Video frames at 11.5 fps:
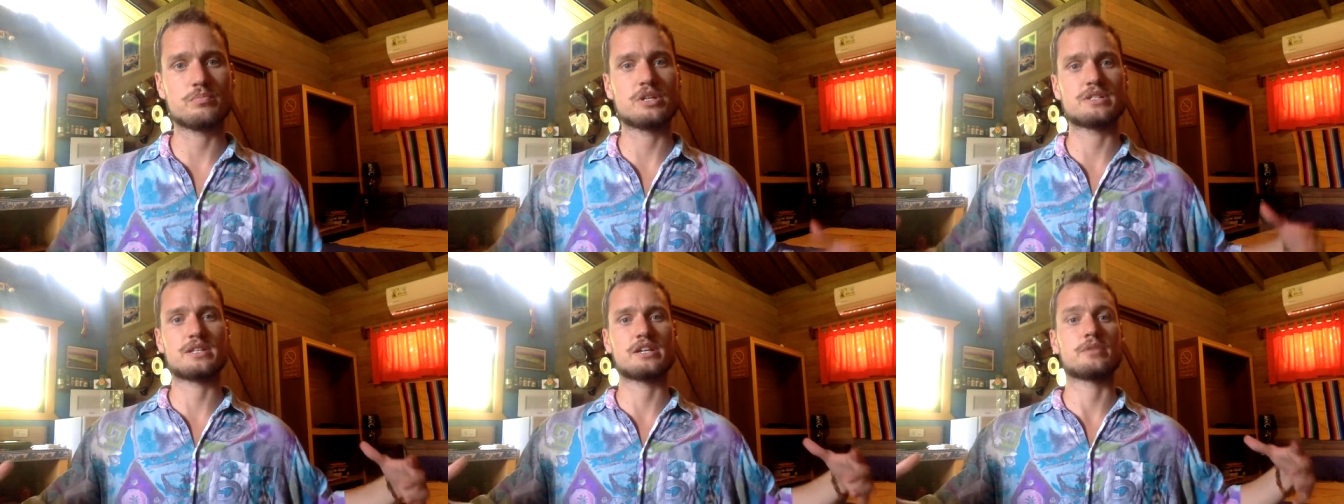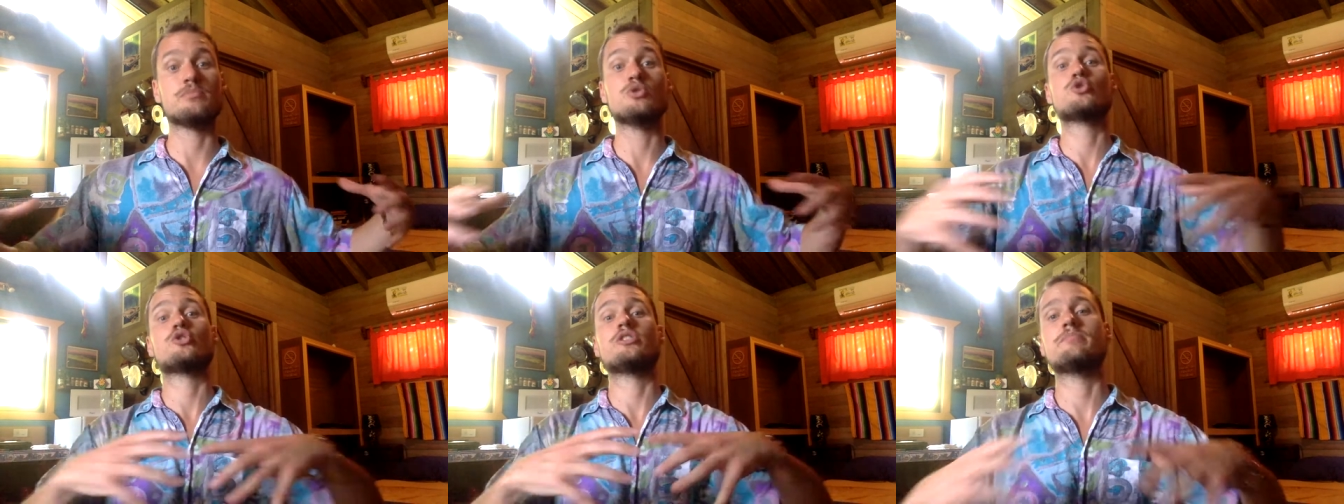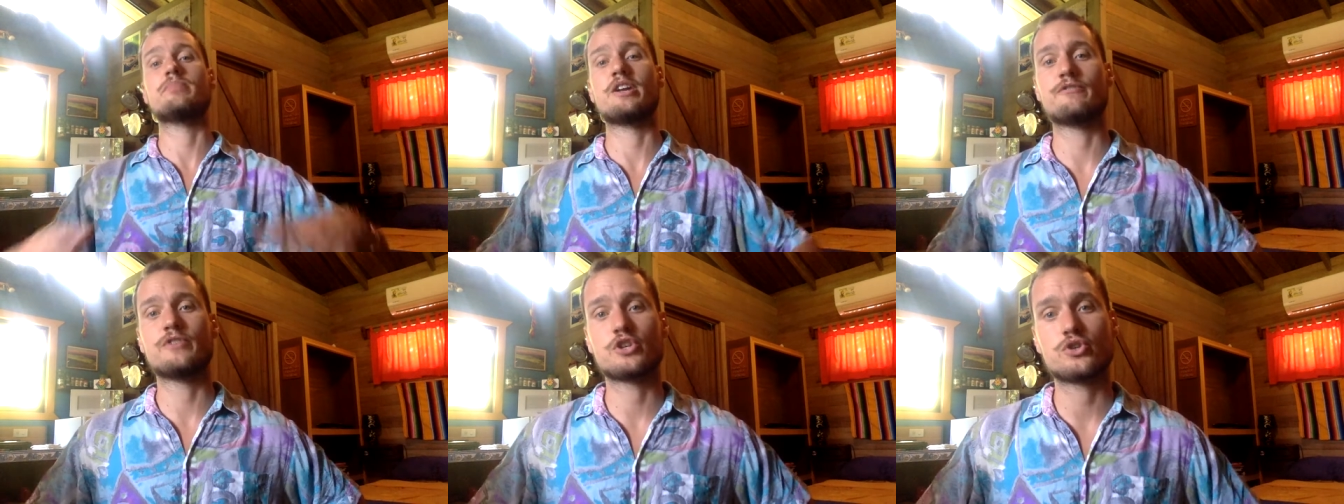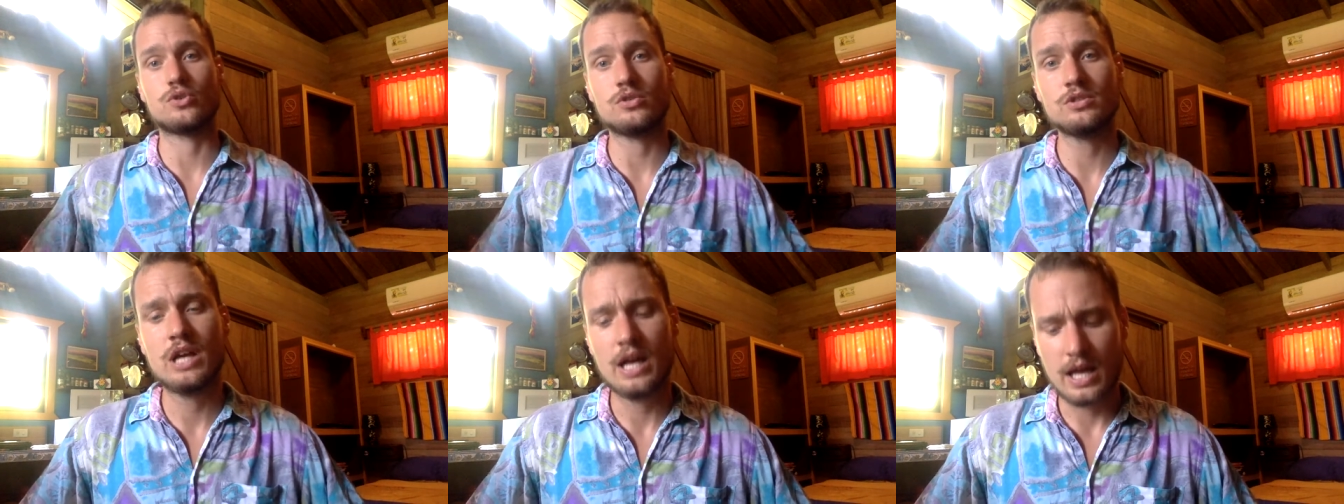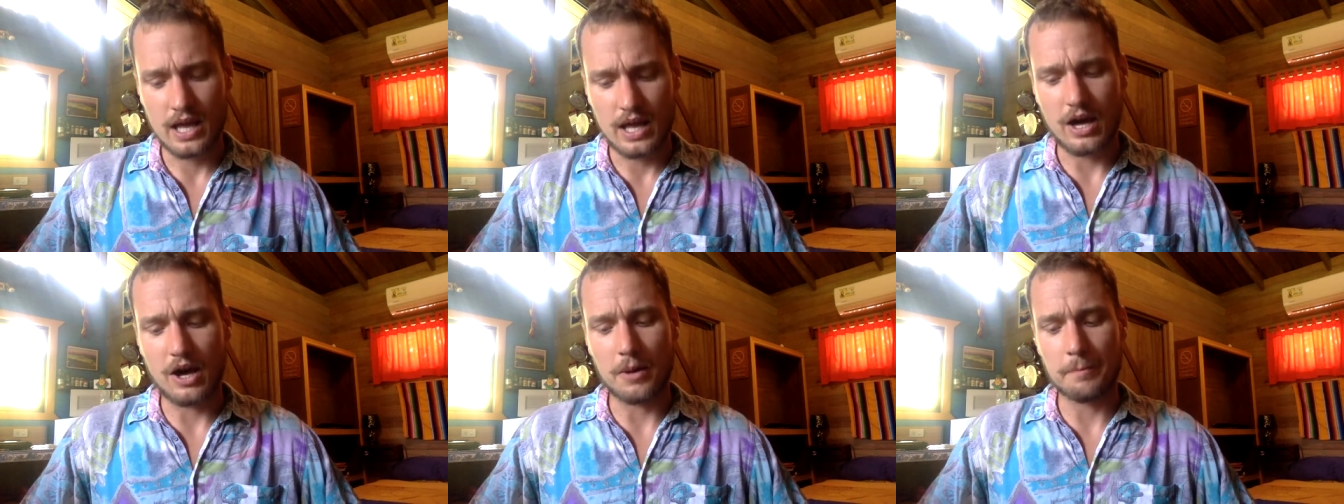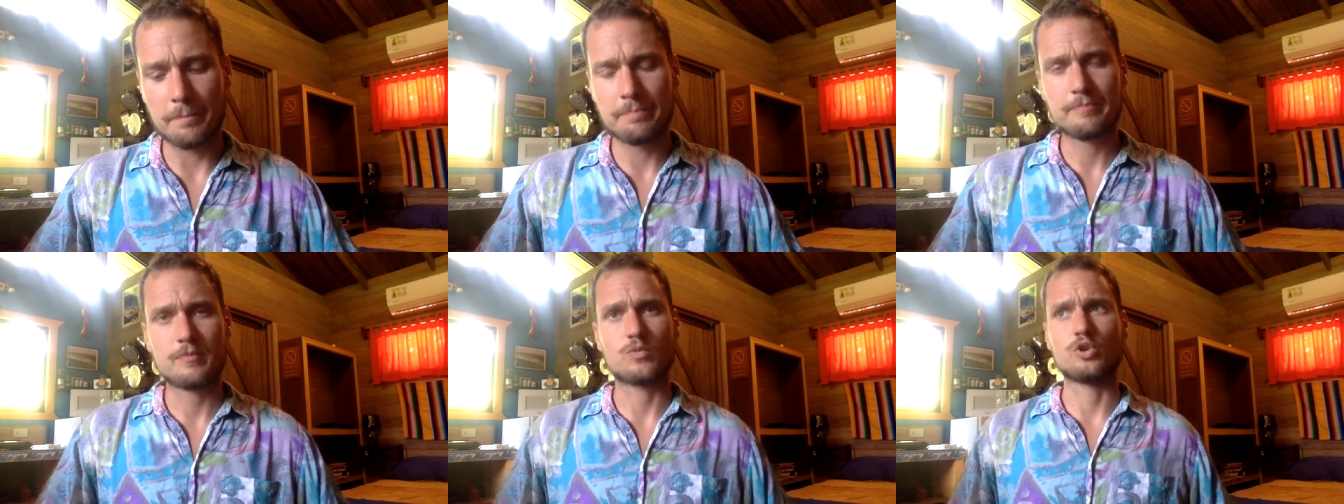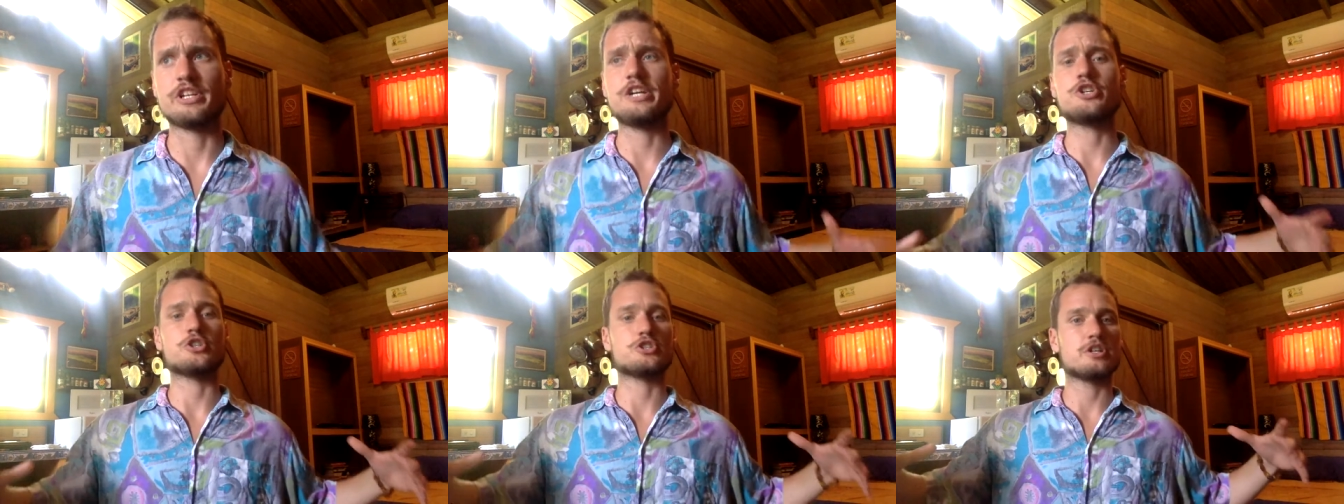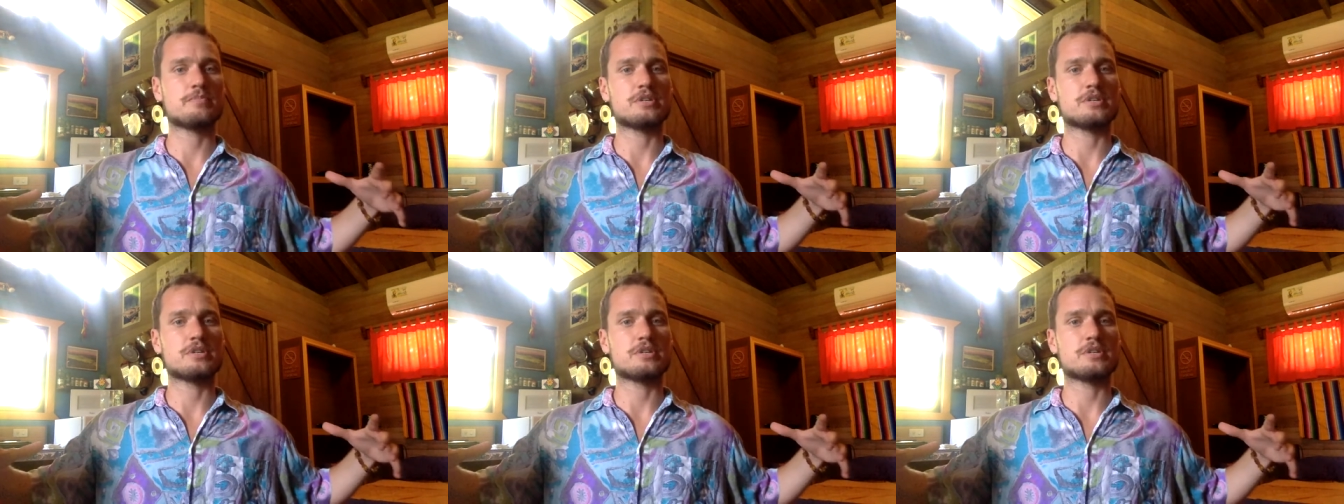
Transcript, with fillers: but it's like a mutually beneficial um, relationship.